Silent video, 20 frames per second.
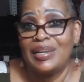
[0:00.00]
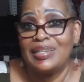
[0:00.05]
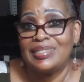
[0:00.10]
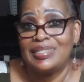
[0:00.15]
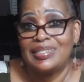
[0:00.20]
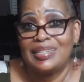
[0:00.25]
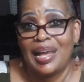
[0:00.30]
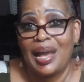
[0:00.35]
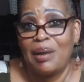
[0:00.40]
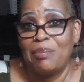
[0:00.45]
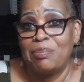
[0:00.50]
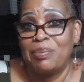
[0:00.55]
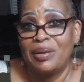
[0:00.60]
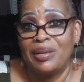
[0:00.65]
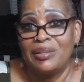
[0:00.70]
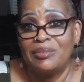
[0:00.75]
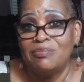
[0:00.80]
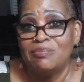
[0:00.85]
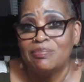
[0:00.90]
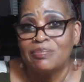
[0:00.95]
stop
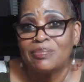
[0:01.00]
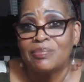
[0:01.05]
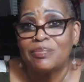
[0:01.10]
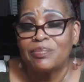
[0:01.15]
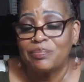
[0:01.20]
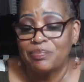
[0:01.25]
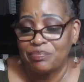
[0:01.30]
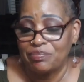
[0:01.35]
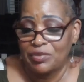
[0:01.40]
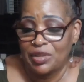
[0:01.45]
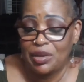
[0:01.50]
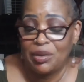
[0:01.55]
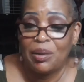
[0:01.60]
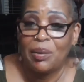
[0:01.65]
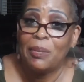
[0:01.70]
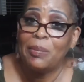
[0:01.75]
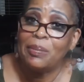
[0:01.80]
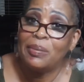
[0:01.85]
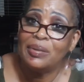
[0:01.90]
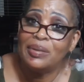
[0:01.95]
it, you
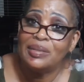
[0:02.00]
know?